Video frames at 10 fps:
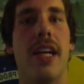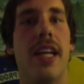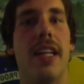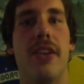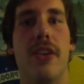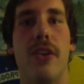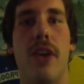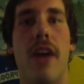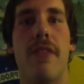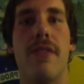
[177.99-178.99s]
and they do
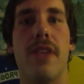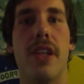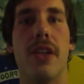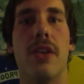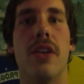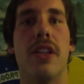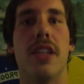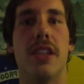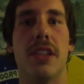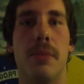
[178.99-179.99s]
not feel the
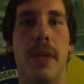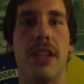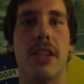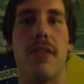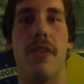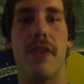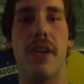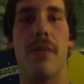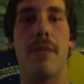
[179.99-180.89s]
suspense of the film.